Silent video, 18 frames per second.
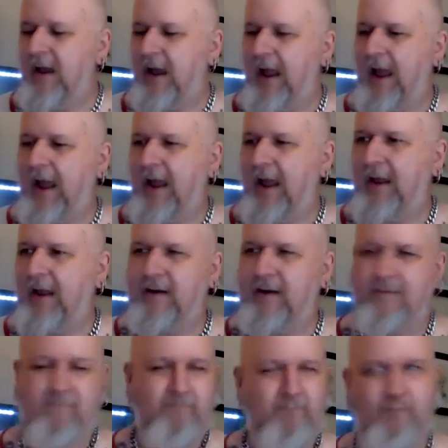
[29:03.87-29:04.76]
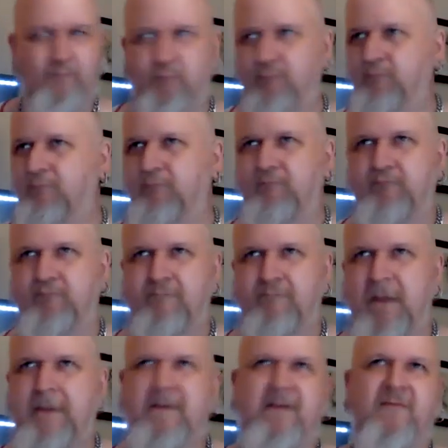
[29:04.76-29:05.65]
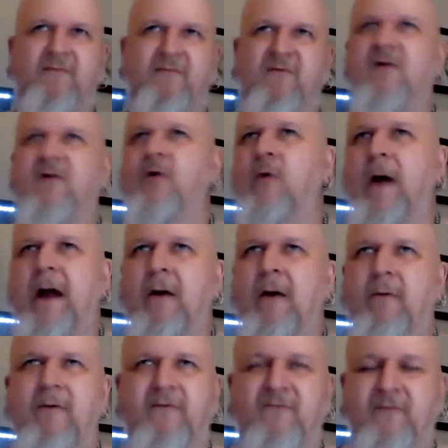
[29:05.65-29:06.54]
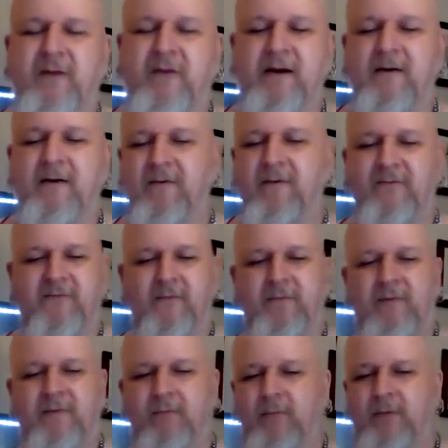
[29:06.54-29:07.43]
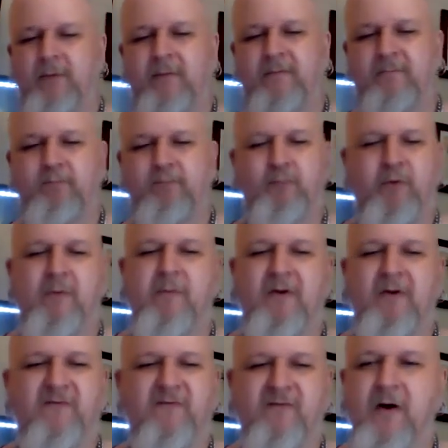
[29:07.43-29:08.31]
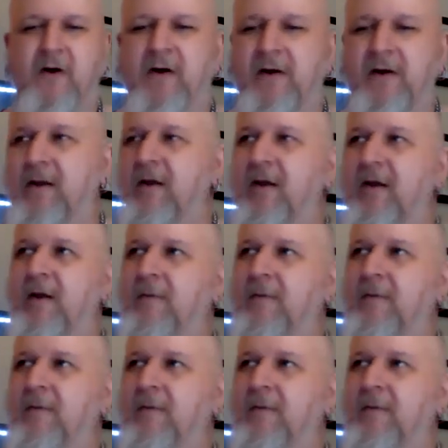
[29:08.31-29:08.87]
and maybe 2 hours later or something, we're pretty much done.